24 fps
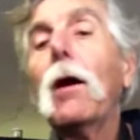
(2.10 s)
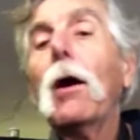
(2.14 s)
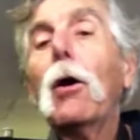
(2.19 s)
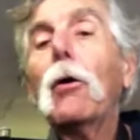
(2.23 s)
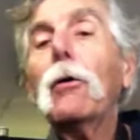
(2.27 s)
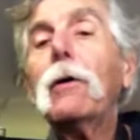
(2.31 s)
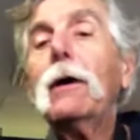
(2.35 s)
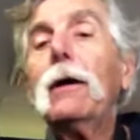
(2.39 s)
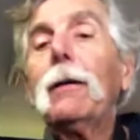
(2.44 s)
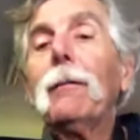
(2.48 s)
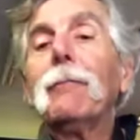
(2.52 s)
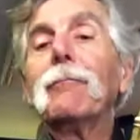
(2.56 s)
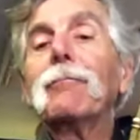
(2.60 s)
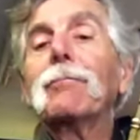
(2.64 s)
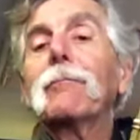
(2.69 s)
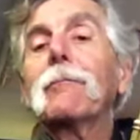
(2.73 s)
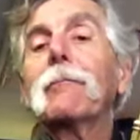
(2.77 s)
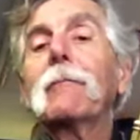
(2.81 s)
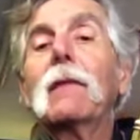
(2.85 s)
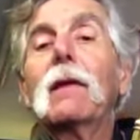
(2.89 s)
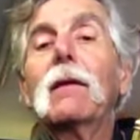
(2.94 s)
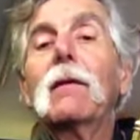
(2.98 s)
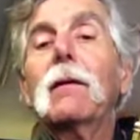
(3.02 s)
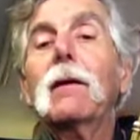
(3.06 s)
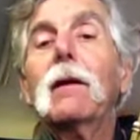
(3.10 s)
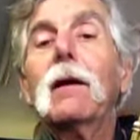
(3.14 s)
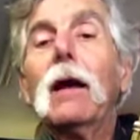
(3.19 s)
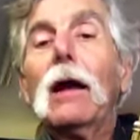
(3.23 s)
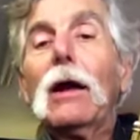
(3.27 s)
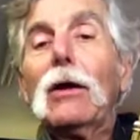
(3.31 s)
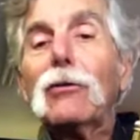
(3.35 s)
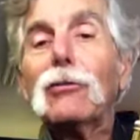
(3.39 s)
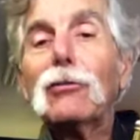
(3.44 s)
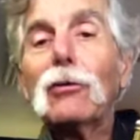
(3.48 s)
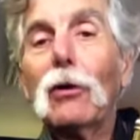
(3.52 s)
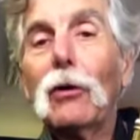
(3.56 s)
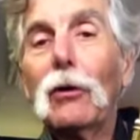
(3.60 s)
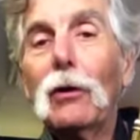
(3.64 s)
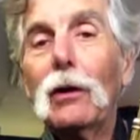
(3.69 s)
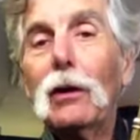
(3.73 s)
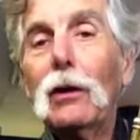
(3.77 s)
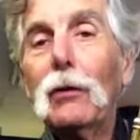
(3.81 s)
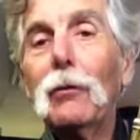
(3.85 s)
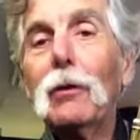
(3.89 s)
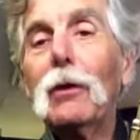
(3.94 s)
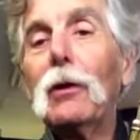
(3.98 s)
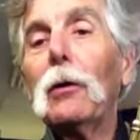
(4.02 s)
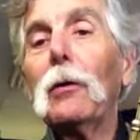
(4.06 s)
Okay, so
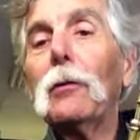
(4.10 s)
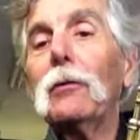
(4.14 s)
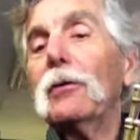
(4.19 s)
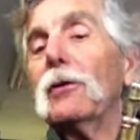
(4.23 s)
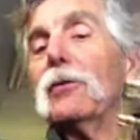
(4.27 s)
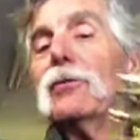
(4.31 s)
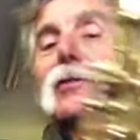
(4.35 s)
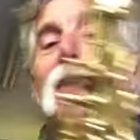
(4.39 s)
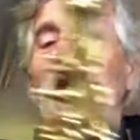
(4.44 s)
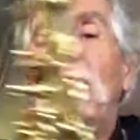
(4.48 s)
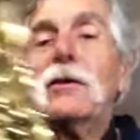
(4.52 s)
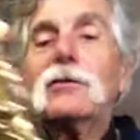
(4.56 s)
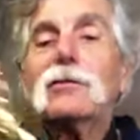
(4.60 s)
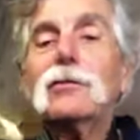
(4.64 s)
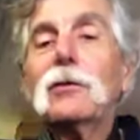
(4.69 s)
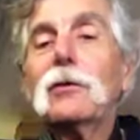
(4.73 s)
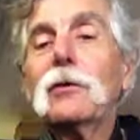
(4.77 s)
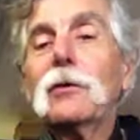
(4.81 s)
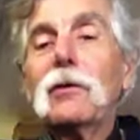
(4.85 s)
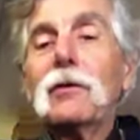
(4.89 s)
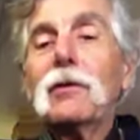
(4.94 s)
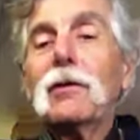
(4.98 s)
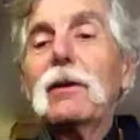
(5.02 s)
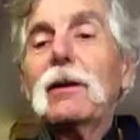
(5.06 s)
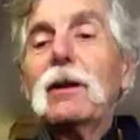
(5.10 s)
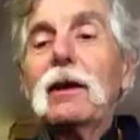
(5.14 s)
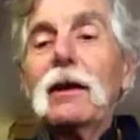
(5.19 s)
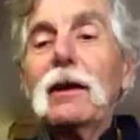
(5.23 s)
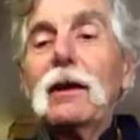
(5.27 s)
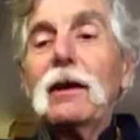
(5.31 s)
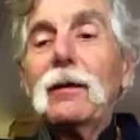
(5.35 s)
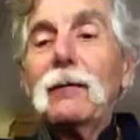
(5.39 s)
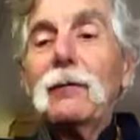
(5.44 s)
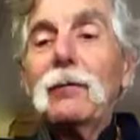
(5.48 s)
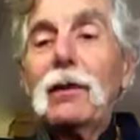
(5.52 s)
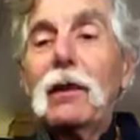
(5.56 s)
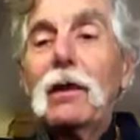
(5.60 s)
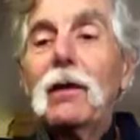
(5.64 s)
here we go with the saxophone of the day.